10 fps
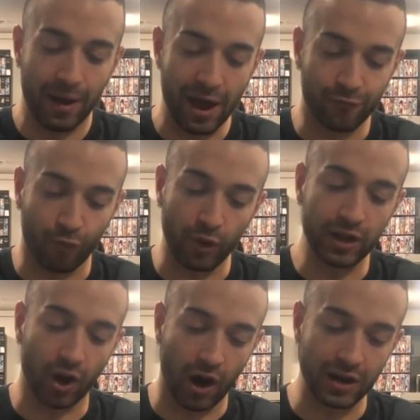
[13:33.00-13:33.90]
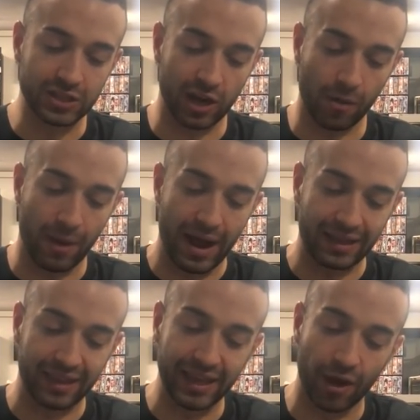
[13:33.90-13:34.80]
I had 40 cards that are my
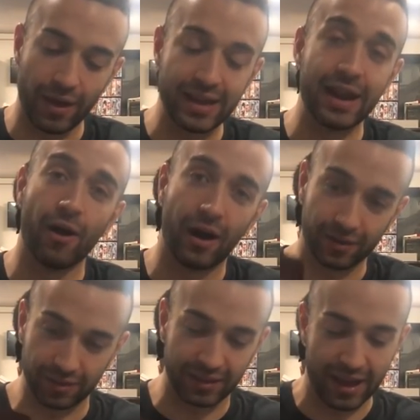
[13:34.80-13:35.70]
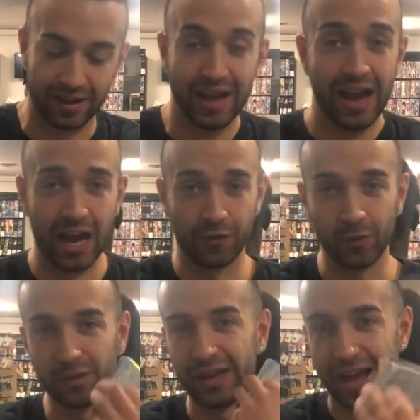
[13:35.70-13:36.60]
I take out in and out out of the deck. and
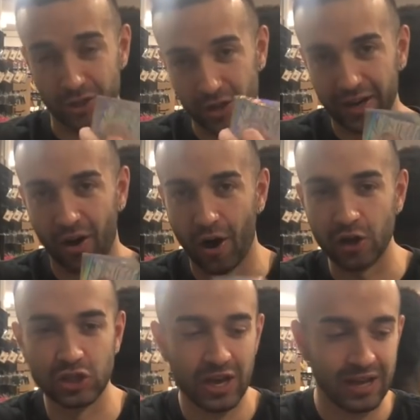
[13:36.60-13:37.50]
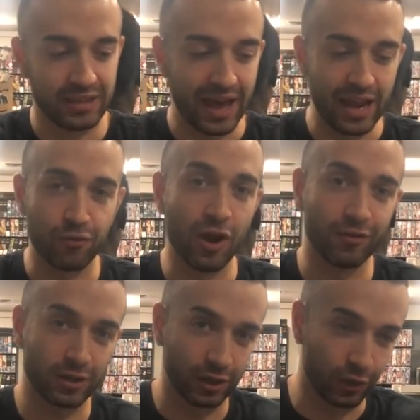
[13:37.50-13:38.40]
15 extra deck cards that if you
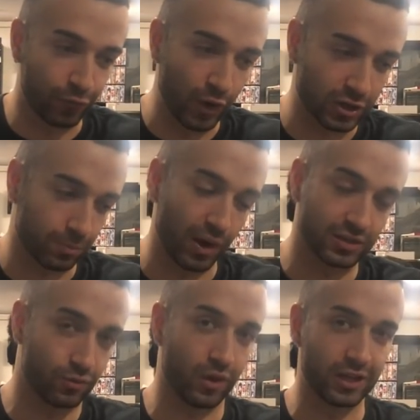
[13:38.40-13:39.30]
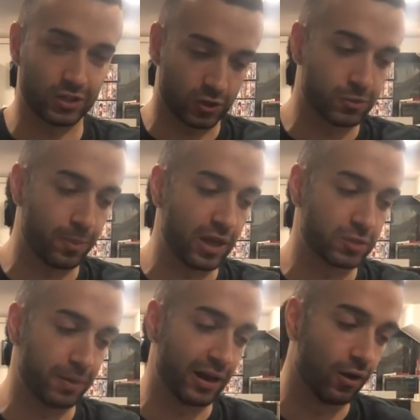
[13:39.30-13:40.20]
have a little few extra bucks if you want to sp- uh,
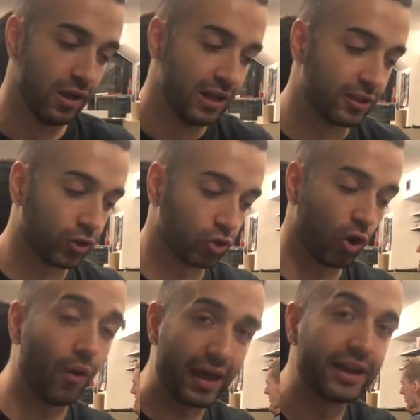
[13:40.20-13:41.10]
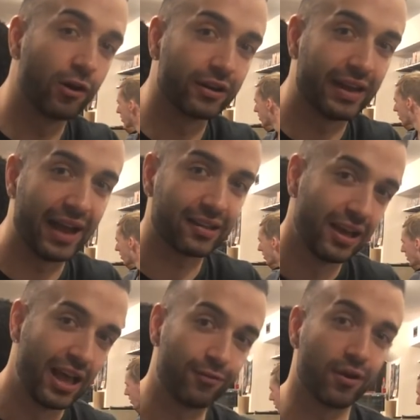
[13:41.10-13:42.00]
spit out to throw in your deck
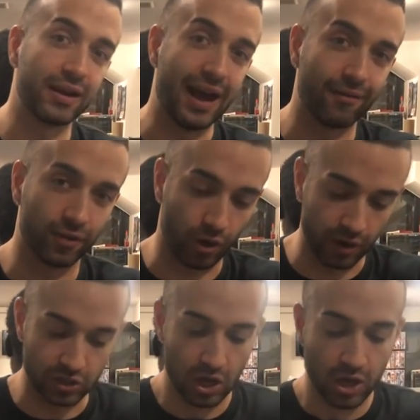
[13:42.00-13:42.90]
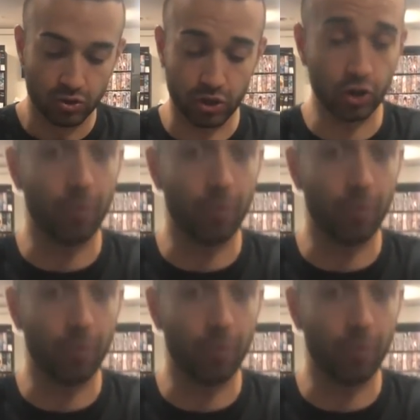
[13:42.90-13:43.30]
if you already have the cards. So we're